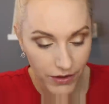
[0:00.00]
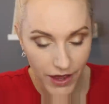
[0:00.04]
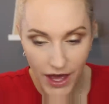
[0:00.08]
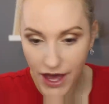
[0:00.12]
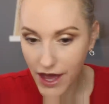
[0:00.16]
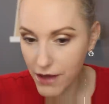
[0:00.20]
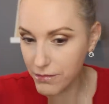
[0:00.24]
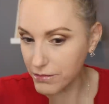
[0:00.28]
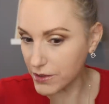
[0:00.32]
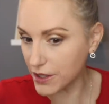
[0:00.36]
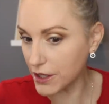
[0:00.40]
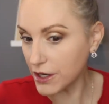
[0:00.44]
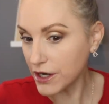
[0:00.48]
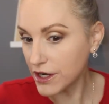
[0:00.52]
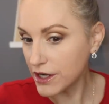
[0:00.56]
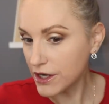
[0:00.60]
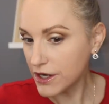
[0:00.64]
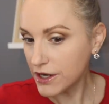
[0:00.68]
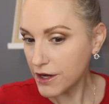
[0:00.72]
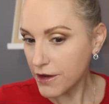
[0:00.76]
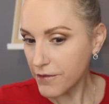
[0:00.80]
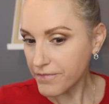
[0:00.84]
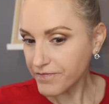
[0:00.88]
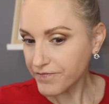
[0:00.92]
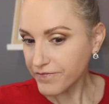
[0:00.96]
that, but
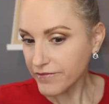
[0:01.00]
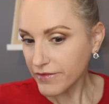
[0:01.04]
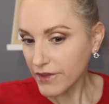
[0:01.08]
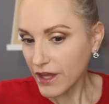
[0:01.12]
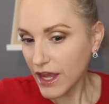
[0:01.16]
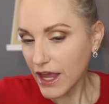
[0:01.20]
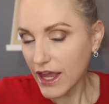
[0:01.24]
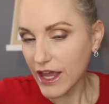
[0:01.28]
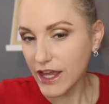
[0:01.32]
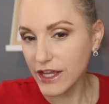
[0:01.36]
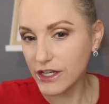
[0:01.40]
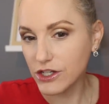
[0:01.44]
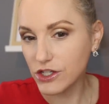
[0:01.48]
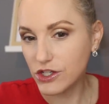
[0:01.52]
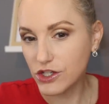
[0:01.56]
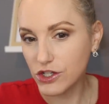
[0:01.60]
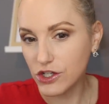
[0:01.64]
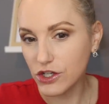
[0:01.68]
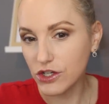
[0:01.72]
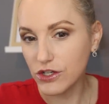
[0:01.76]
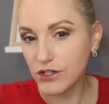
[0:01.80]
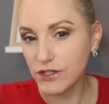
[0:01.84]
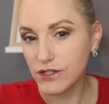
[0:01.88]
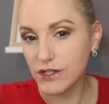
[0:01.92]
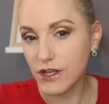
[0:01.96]
it
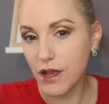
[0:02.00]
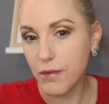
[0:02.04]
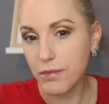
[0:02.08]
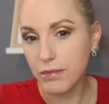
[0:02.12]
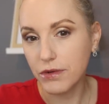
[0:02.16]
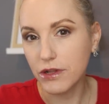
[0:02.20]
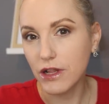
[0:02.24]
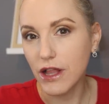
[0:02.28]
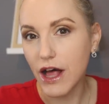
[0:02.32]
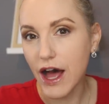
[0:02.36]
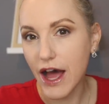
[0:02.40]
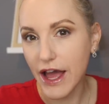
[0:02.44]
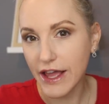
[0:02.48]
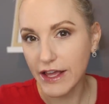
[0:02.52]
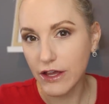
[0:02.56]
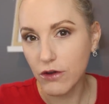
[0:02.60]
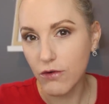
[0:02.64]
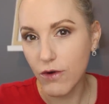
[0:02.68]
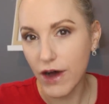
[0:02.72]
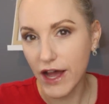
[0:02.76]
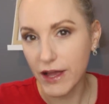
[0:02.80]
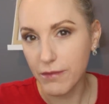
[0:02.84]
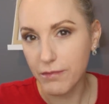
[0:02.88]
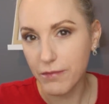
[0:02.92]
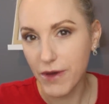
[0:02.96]
does apply
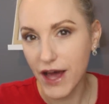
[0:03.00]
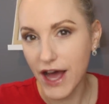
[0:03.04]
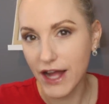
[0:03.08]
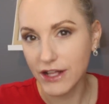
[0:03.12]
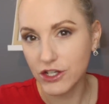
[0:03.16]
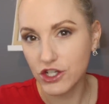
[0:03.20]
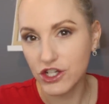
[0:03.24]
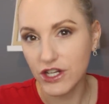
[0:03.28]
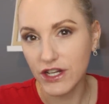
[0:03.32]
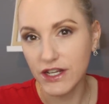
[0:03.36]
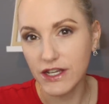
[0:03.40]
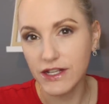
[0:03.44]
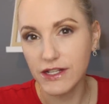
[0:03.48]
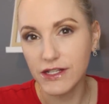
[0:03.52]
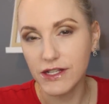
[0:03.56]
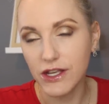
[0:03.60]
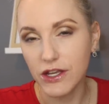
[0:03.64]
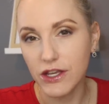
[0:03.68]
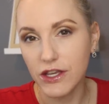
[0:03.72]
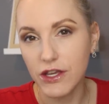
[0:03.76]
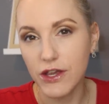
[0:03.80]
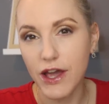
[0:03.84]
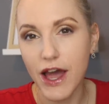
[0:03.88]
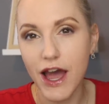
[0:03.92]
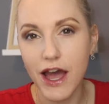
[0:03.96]
quite patchily, so
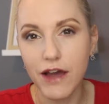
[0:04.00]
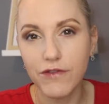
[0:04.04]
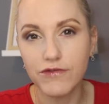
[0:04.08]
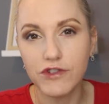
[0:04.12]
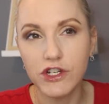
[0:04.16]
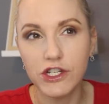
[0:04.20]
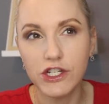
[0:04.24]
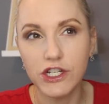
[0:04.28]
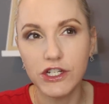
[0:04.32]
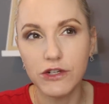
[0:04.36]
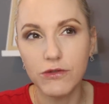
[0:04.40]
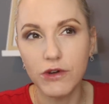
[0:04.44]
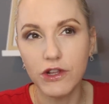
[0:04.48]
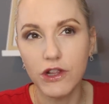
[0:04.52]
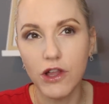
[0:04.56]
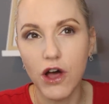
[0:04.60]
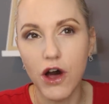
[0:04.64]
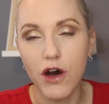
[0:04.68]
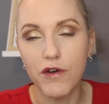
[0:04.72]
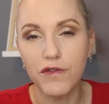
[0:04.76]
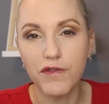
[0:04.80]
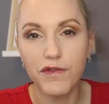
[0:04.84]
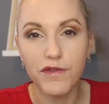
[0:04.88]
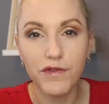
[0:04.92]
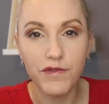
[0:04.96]
you have to do a lot
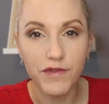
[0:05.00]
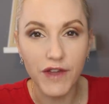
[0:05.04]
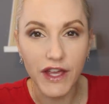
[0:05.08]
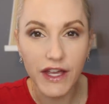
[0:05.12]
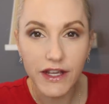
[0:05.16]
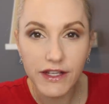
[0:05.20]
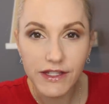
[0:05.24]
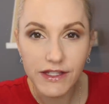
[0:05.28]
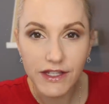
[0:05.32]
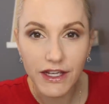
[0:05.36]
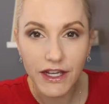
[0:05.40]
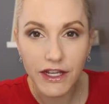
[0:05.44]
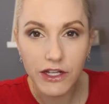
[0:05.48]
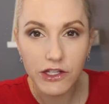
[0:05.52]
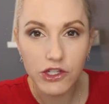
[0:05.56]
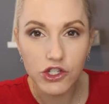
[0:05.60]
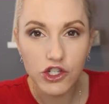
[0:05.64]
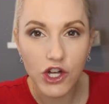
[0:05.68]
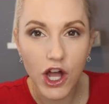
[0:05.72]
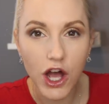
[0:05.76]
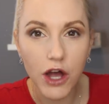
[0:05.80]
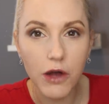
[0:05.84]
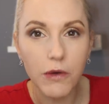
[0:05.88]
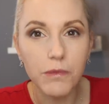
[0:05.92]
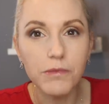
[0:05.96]
of fixing
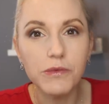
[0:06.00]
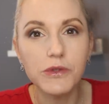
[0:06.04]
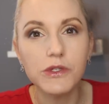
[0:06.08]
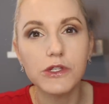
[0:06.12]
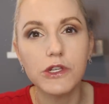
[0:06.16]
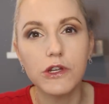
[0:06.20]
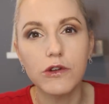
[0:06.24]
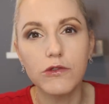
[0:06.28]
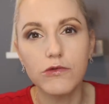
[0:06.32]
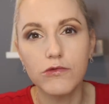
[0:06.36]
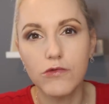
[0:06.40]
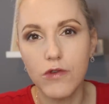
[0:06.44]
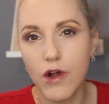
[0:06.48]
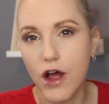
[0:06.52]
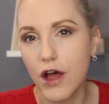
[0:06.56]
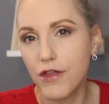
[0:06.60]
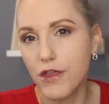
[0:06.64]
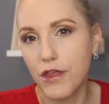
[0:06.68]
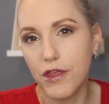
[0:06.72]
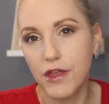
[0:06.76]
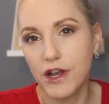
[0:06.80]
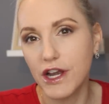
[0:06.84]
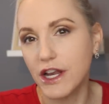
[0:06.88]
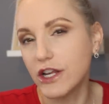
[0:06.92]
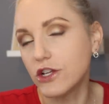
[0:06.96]
jobs
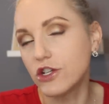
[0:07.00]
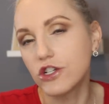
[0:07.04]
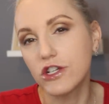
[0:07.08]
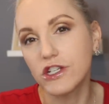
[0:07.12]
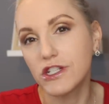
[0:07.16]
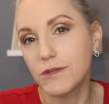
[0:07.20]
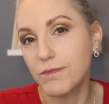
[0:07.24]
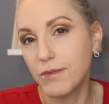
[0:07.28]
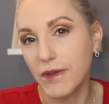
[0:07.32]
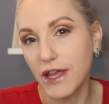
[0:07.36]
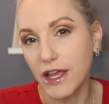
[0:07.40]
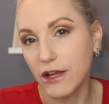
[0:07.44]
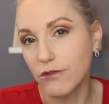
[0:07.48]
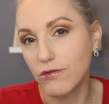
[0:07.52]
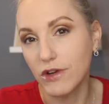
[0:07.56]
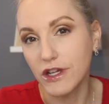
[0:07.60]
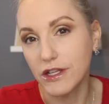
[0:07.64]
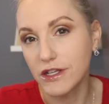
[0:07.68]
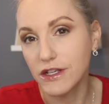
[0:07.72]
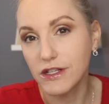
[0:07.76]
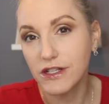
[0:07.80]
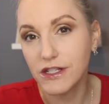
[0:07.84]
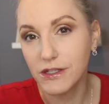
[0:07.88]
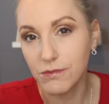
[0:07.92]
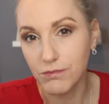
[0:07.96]
rather than it just being
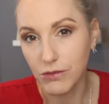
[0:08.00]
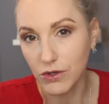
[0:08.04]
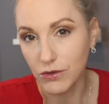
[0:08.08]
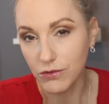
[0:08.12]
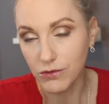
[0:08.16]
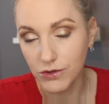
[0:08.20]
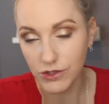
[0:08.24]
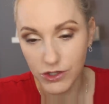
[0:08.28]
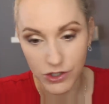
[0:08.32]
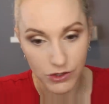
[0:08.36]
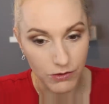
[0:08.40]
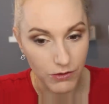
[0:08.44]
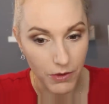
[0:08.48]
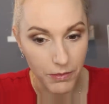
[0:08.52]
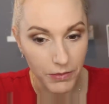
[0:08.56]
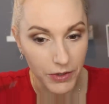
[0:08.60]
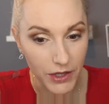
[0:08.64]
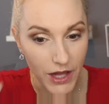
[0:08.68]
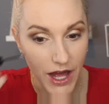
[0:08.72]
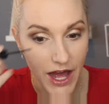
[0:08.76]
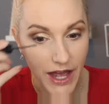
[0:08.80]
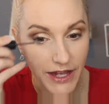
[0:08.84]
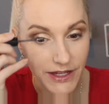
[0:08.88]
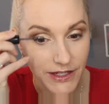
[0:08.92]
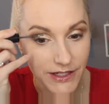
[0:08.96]
really smooth to
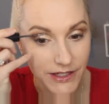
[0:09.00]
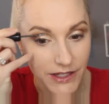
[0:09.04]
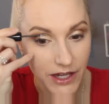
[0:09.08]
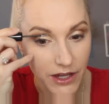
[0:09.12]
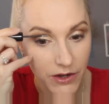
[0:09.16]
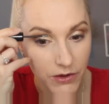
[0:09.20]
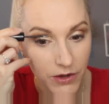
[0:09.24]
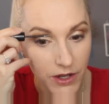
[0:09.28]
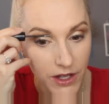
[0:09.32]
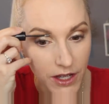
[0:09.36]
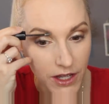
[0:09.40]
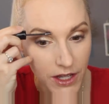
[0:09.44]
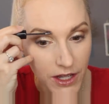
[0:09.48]
apply. So